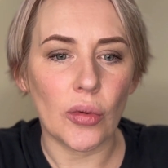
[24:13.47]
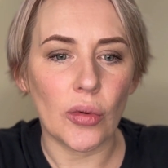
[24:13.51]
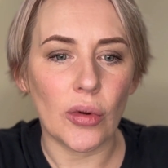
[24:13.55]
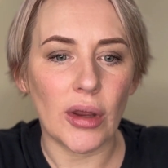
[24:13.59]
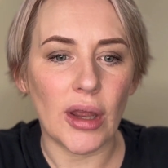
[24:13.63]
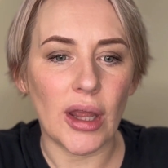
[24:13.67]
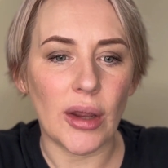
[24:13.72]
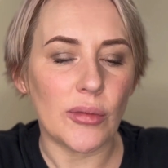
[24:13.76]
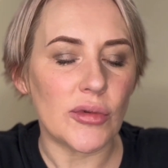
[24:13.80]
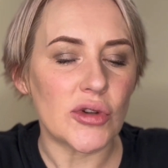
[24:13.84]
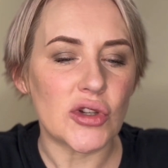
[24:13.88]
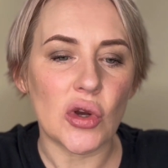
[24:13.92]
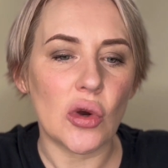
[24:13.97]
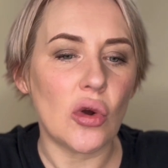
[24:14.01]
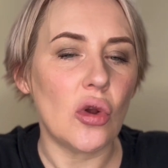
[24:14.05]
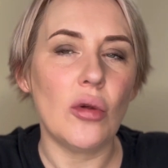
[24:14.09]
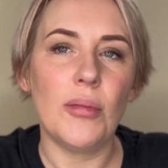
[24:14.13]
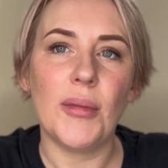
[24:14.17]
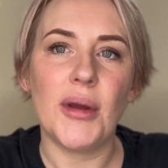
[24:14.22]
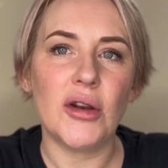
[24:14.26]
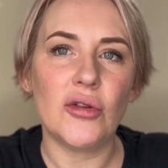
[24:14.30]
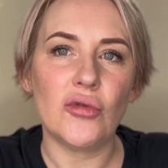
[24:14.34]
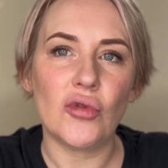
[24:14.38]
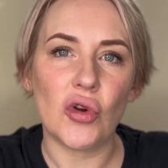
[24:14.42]
it was all
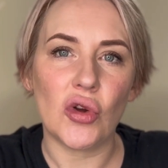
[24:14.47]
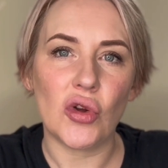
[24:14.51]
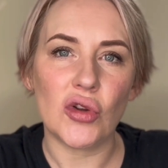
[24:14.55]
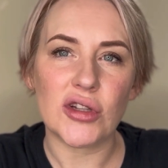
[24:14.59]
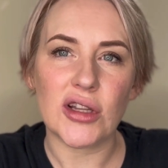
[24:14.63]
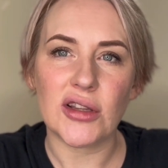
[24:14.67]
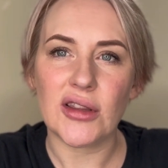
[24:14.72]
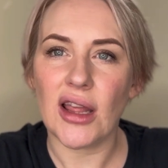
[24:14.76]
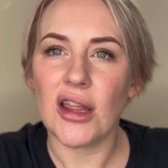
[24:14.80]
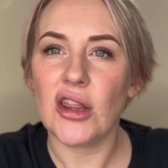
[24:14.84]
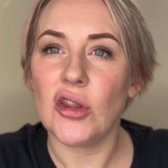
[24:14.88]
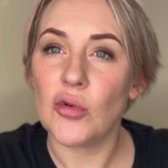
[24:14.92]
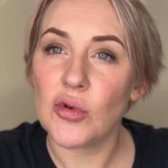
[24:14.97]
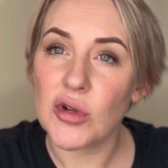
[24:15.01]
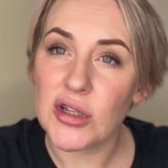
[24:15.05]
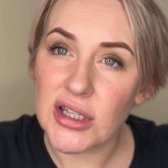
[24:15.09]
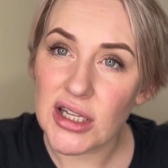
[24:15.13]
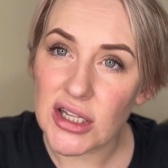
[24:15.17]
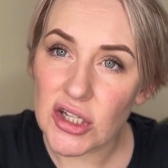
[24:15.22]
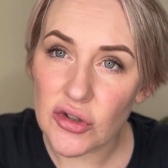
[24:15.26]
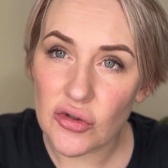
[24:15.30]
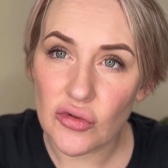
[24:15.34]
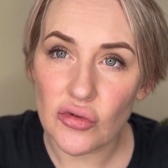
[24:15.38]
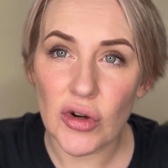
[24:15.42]
minerals. And then there was
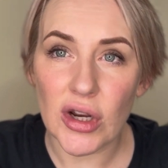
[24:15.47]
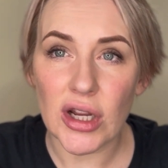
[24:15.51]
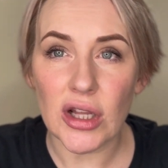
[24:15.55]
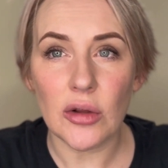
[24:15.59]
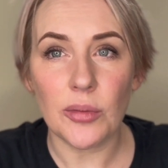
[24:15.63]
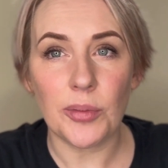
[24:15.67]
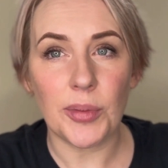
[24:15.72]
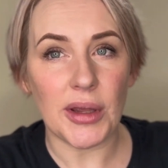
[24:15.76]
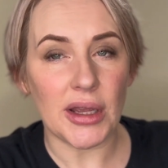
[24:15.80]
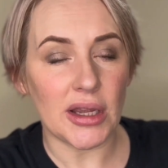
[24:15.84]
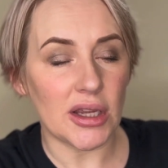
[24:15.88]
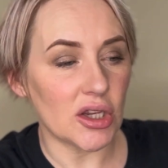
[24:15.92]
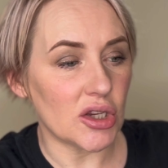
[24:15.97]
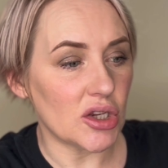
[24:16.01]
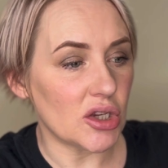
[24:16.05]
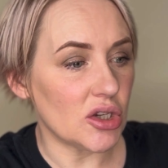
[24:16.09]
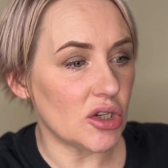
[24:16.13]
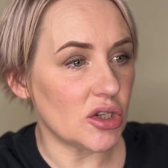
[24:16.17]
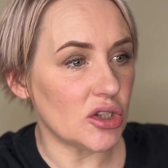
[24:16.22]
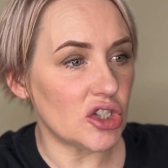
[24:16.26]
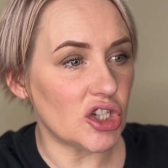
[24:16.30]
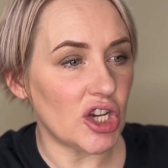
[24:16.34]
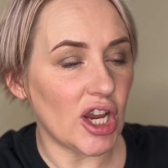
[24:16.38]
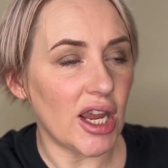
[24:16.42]
this real big
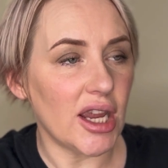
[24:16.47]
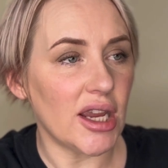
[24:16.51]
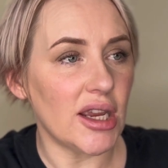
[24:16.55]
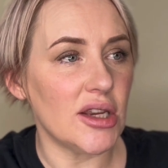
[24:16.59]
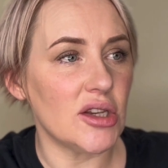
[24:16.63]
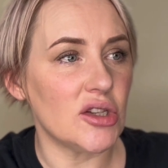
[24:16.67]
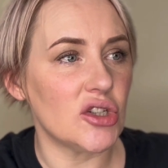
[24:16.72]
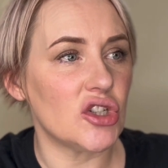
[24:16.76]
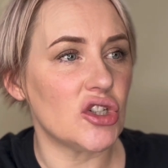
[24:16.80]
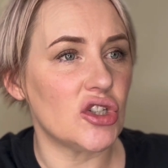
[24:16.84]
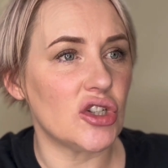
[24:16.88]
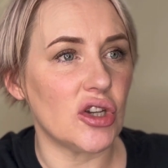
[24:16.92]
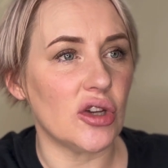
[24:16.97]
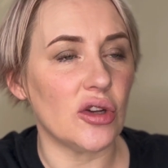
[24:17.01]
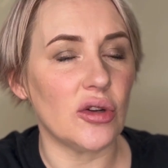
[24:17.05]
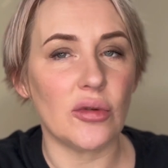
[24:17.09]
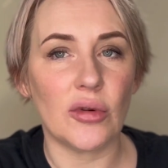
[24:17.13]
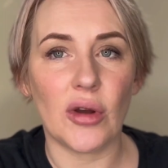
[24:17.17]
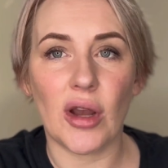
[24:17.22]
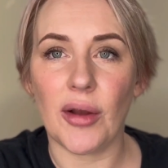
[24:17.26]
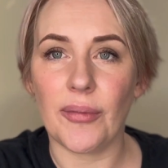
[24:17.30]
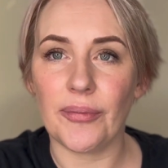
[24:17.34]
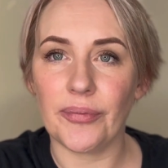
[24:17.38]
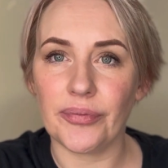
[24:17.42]
change
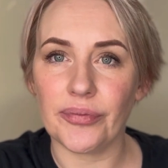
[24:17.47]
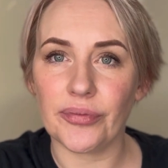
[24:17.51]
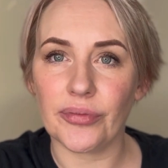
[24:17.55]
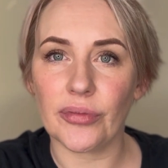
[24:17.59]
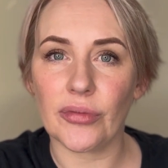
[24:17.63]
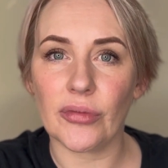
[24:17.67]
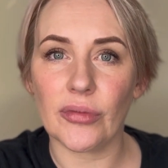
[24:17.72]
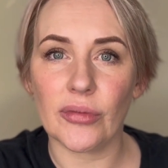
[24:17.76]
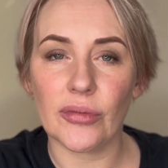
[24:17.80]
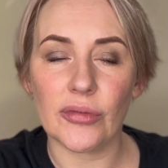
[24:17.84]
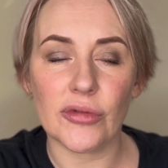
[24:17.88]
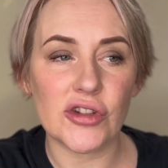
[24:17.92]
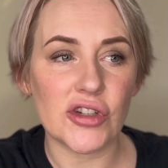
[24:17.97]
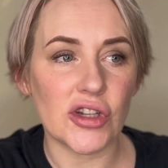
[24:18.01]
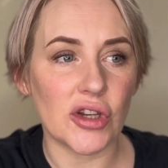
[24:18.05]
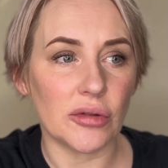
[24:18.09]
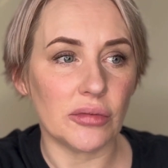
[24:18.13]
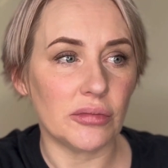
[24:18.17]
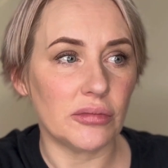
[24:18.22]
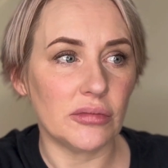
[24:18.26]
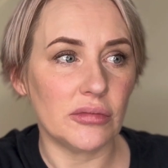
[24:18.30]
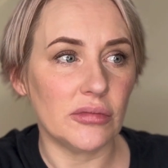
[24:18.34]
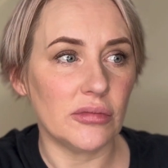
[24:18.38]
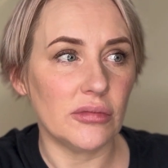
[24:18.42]
to
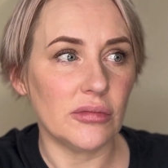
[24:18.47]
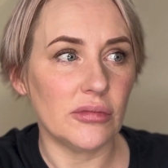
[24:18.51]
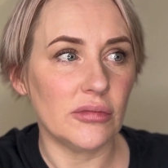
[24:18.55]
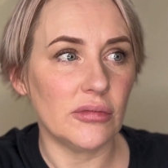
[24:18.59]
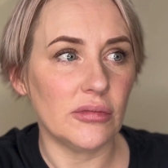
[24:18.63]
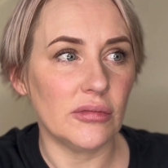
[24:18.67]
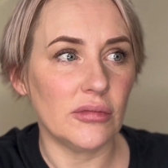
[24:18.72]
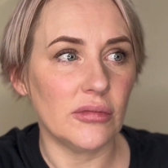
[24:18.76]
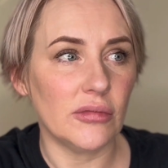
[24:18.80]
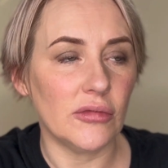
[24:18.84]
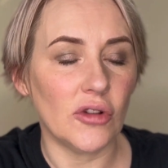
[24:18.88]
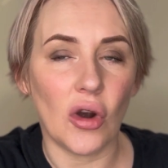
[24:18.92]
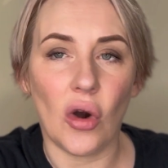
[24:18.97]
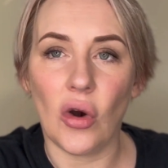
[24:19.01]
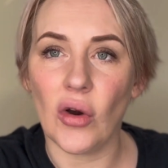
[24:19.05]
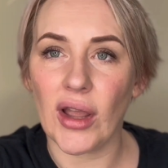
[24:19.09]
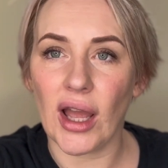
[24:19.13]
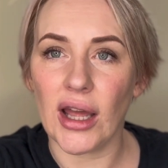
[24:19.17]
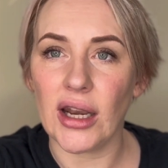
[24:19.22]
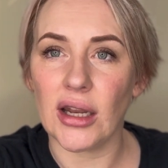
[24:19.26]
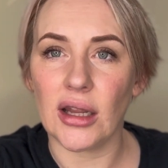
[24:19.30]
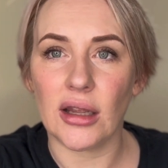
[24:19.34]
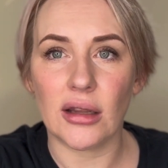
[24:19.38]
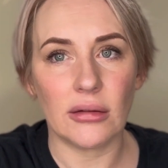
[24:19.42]

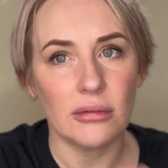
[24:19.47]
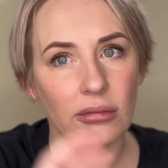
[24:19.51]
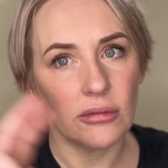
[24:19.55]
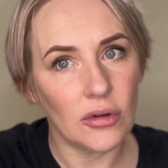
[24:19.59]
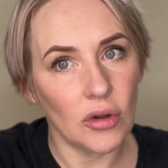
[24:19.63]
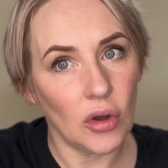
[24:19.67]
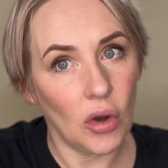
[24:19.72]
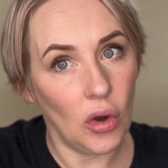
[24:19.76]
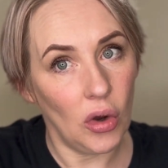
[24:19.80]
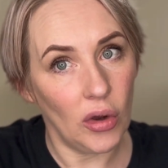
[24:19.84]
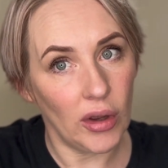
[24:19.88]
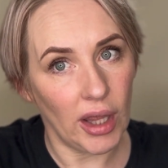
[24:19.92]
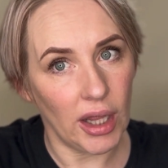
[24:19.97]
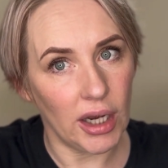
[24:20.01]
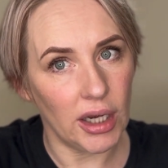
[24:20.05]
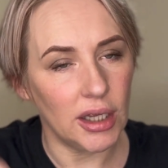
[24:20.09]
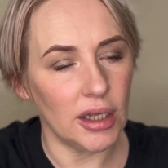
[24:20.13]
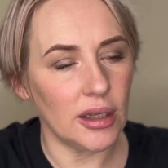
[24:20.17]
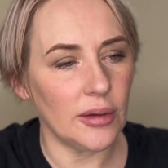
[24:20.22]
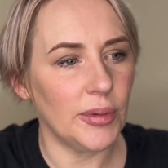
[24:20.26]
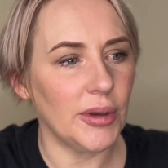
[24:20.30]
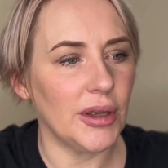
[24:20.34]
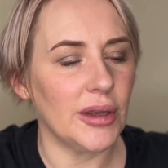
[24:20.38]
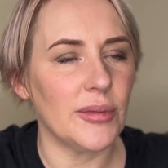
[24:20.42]

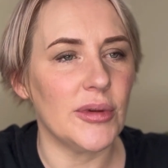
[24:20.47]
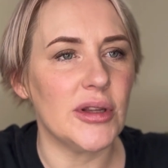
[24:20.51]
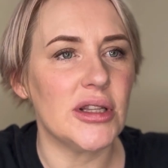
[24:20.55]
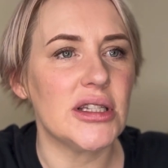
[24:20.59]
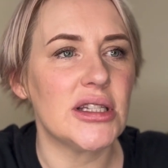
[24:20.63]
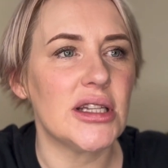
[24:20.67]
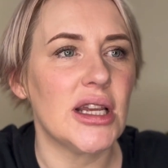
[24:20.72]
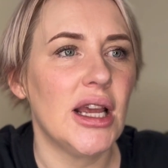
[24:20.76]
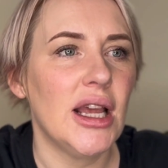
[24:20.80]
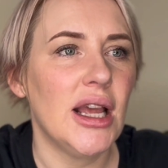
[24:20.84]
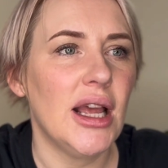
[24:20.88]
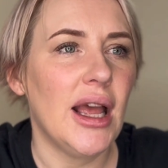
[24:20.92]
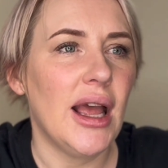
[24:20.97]
organic pigments.